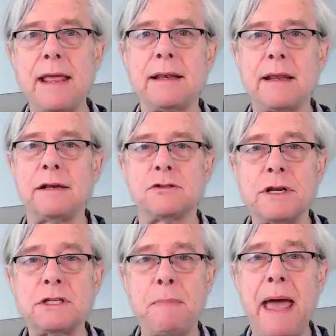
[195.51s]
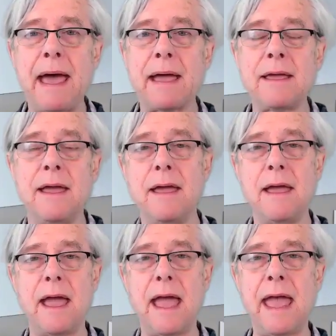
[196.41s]
and trace back.
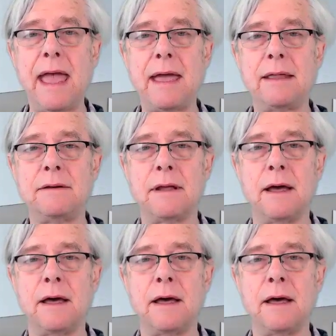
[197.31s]
And